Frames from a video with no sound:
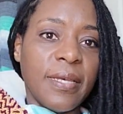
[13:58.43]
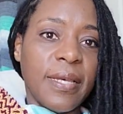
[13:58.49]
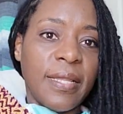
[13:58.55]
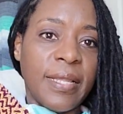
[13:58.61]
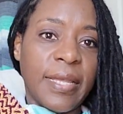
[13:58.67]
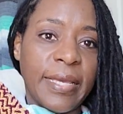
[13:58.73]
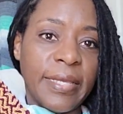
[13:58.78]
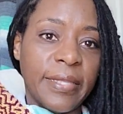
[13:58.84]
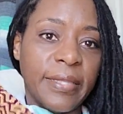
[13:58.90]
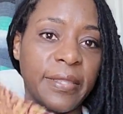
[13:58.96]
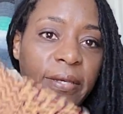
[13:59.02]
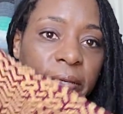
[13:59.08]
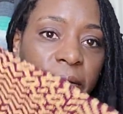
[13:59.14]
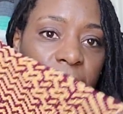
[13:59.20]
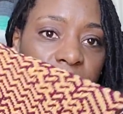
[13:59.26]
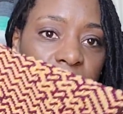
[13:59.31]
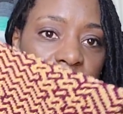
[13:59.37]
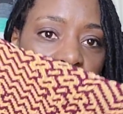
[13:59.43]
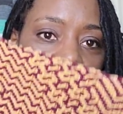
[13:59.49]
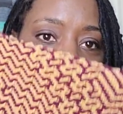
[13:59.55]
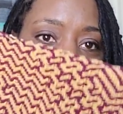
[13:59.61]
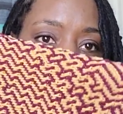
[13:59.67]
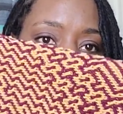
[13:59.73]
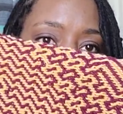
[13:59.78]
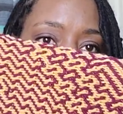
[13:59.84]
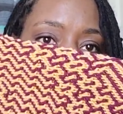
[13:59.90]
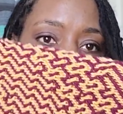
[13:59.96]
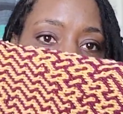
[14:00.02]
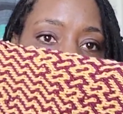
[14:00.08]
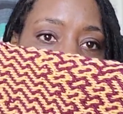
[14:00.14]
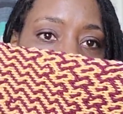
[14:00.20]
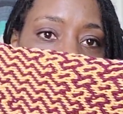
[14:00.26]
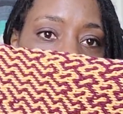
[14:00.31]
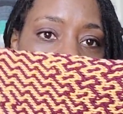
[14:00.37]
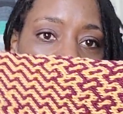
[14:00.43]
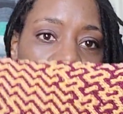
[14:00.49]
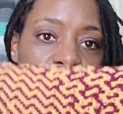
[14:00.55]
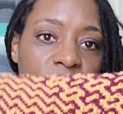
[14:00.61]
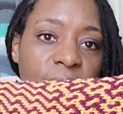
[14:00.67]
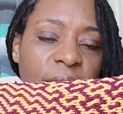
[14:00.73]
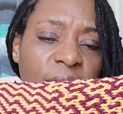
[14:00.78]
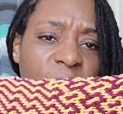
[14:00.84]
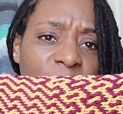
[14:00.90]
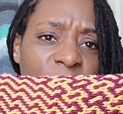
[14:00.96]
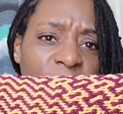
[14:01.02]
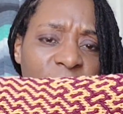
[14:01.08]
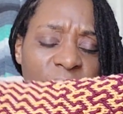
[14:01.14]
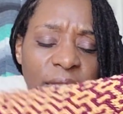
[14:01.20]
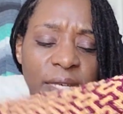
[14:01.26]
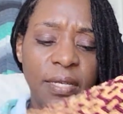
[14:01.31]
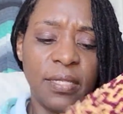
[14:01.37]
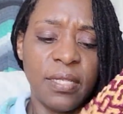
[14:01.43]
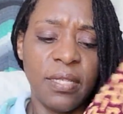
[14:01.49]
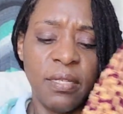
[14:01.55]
I like it though. It's really pretty. It's kind of busy. It's a